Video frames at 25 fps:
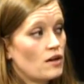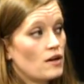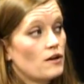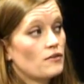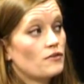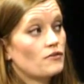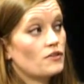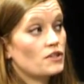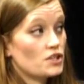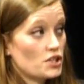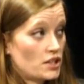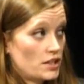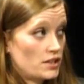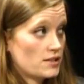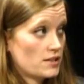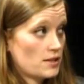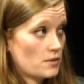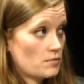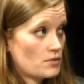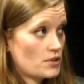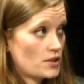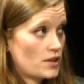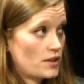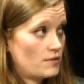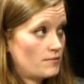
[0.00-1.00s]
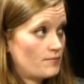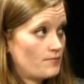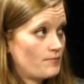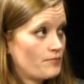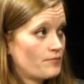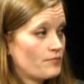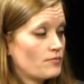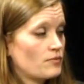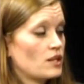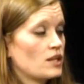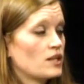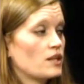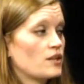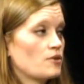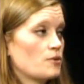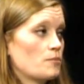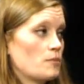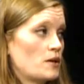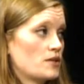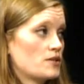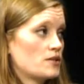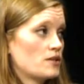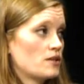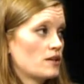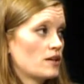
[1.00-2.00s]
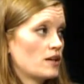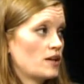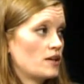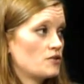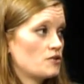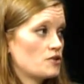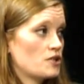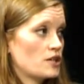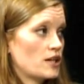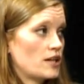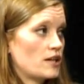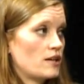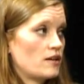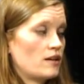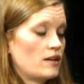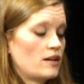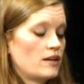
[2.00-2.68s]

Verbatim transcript: fish consumption than other parts of the country,